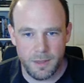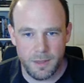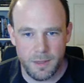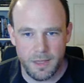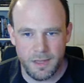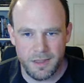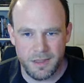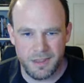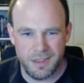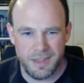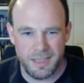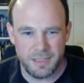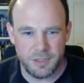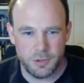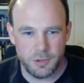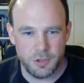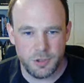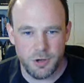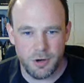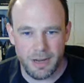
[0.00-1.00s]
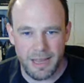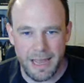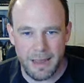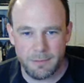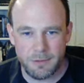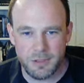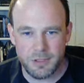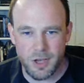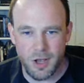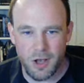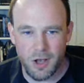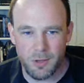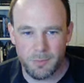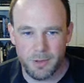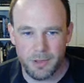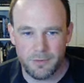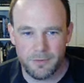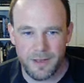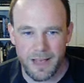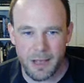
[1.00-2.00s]
and this does not count as
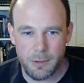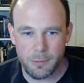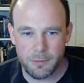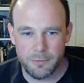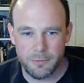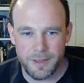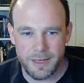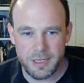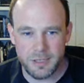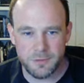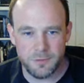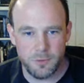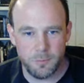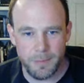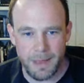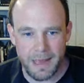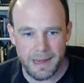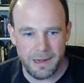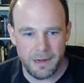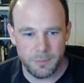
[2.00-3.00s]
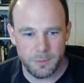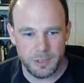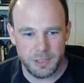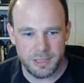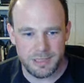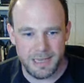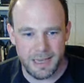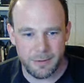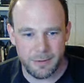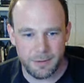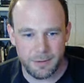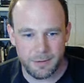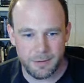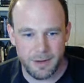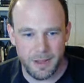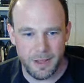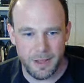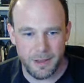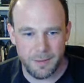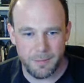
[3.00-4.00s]
armor for our vengeful bend, which is our
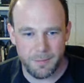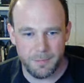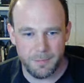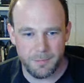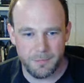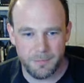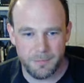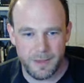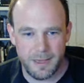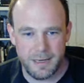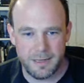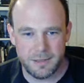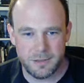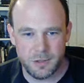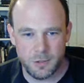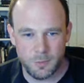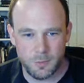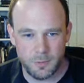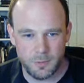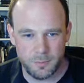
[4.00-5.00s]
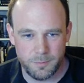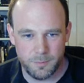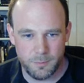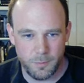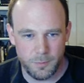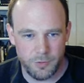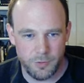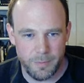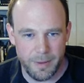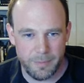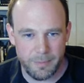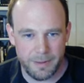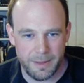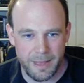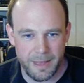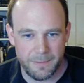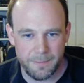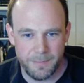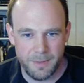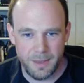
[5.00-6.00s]
um, feat, so we'll we'll remember
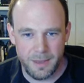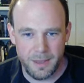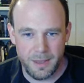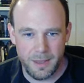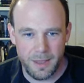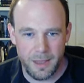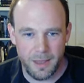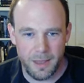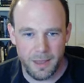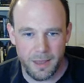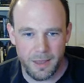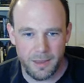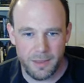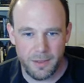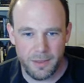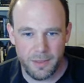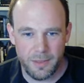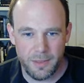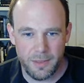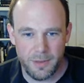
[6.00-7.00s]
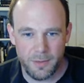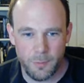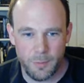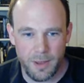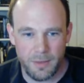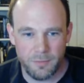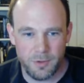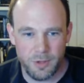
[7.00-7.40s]
that. Uh, we have